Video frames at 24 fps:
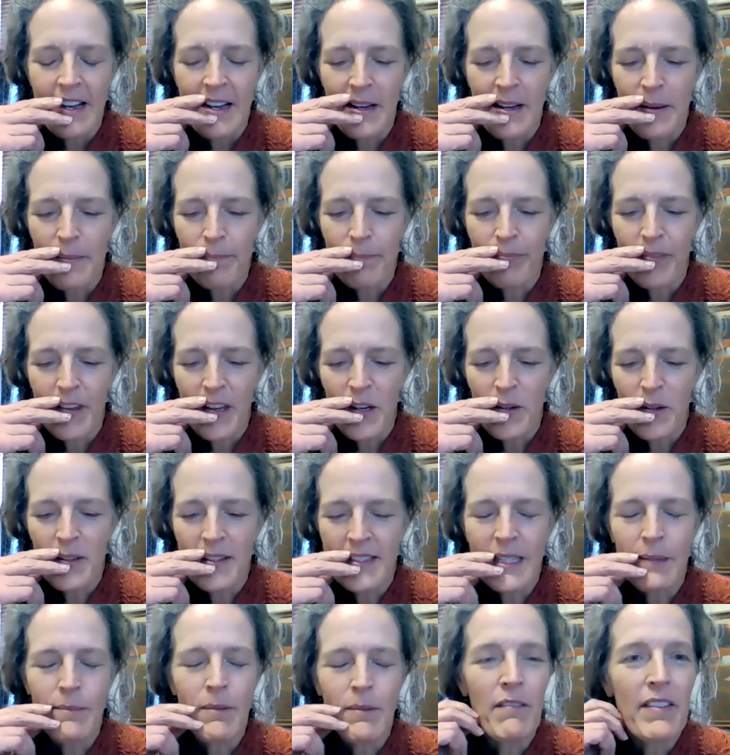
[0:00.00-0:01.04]

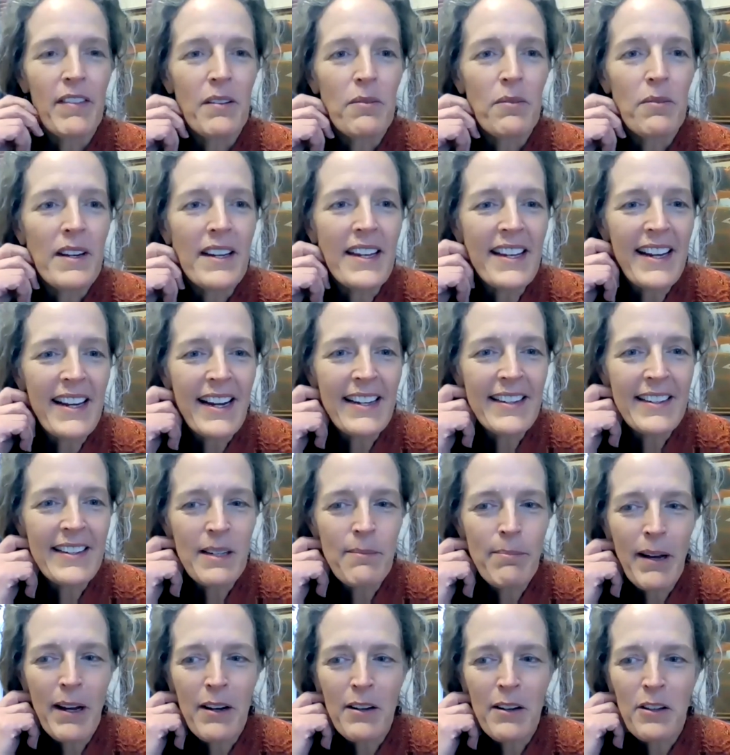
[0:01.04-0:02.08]
in some of the reading I
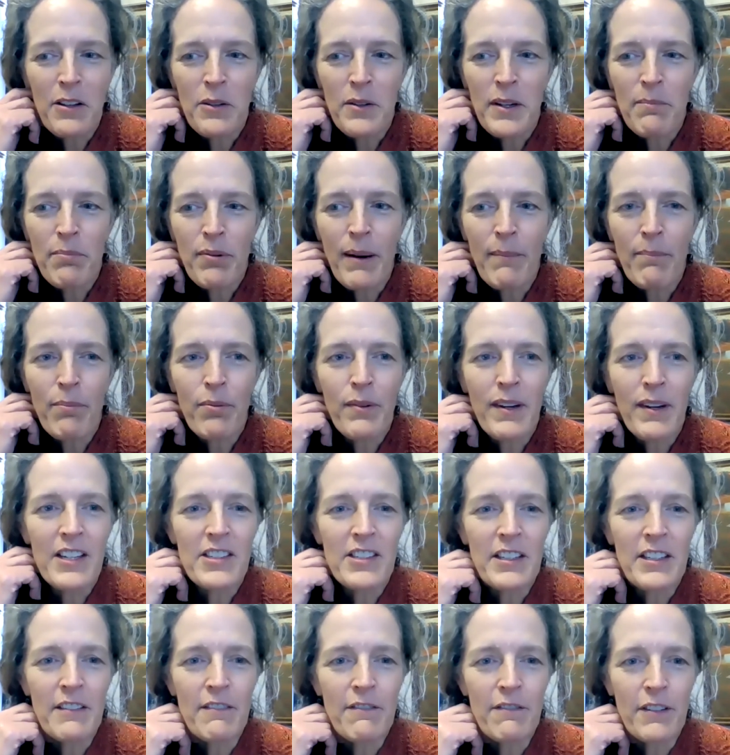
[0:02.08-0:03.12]
did about you in
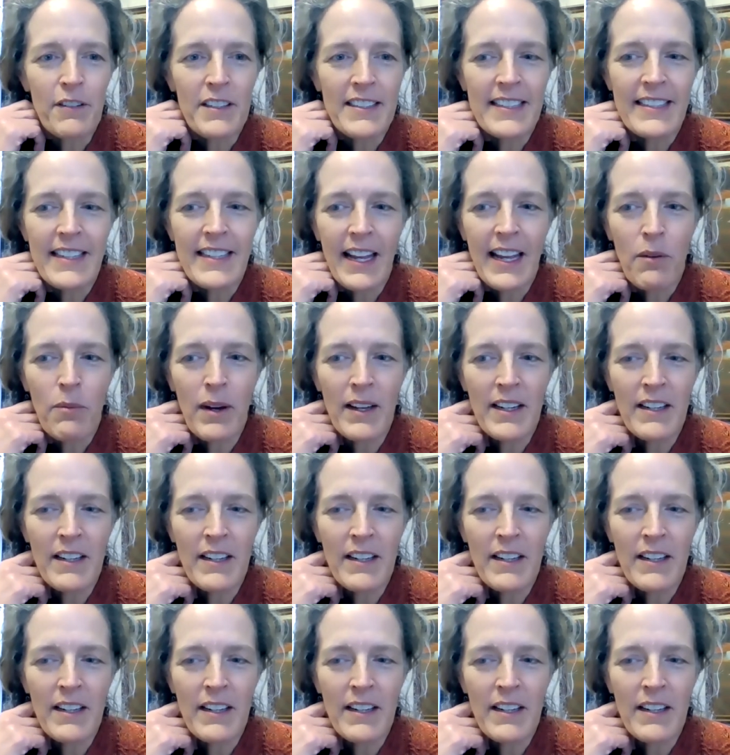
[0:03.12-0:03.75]
preparation for today,